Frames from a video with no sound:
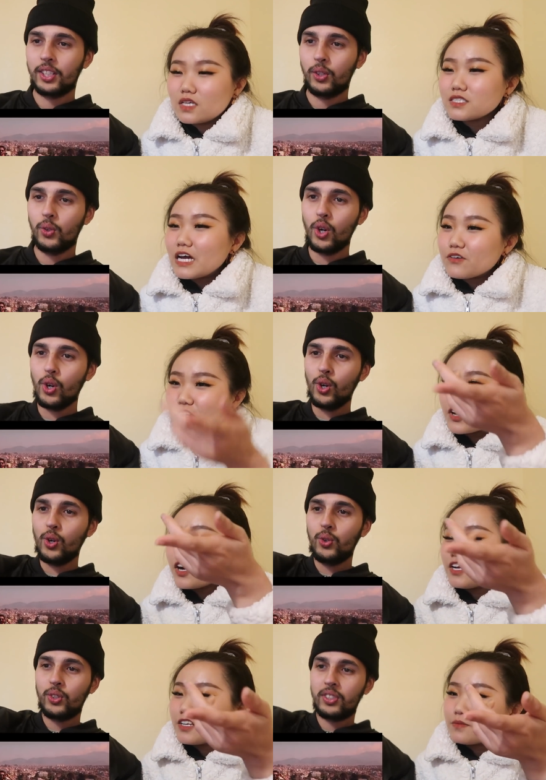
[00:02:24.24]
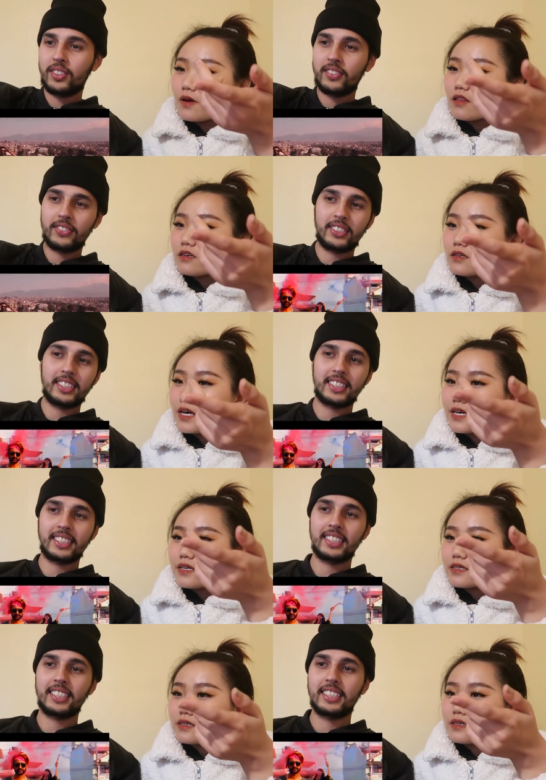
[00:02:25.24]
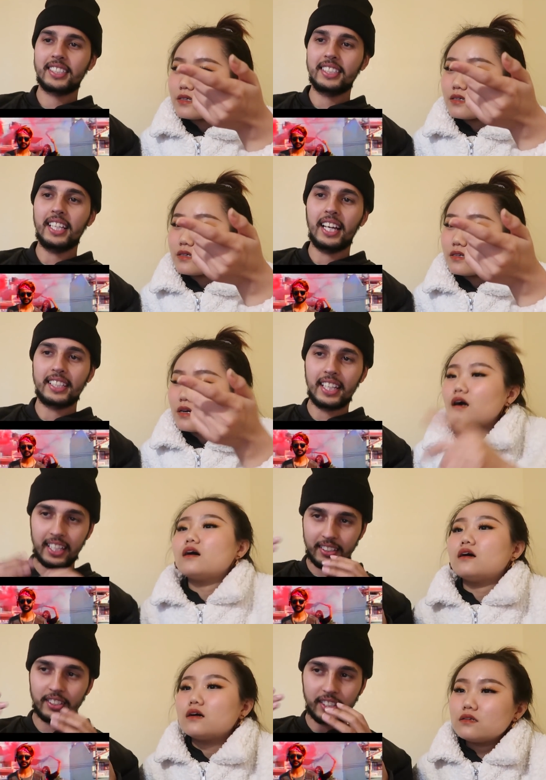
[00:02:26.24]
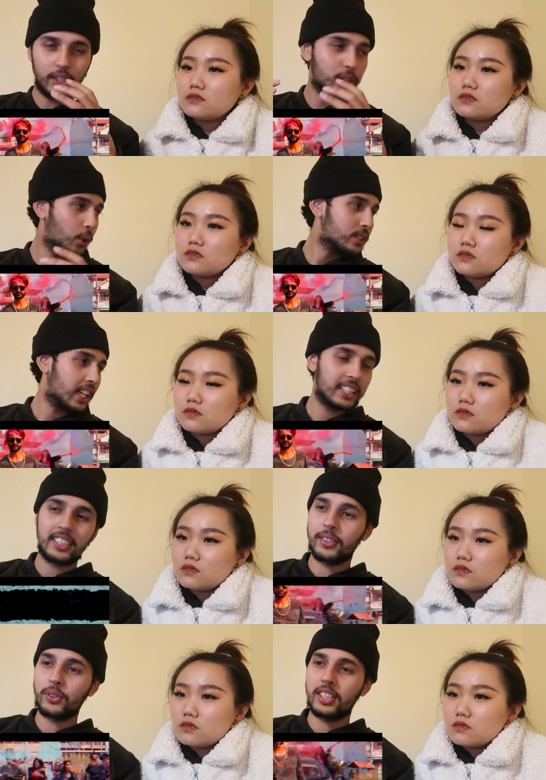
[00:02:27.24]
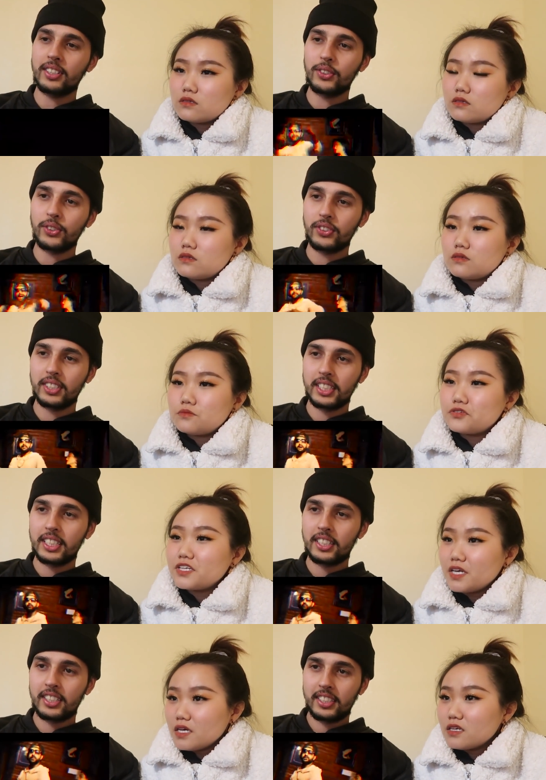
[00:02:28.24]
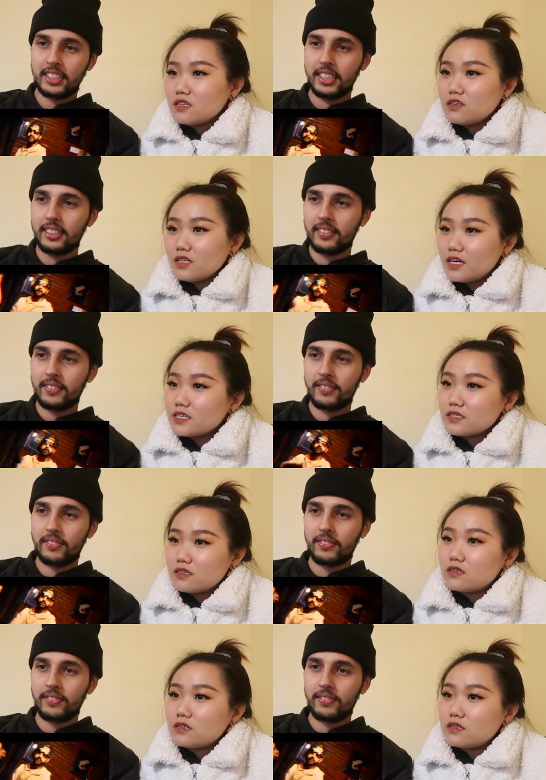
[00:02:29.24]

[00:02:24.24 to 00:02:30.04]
Speaker 1: That's how Ooh. Girl in Nepal look like. Yeah, they are, th those are the one who
Speaker 2: really look like.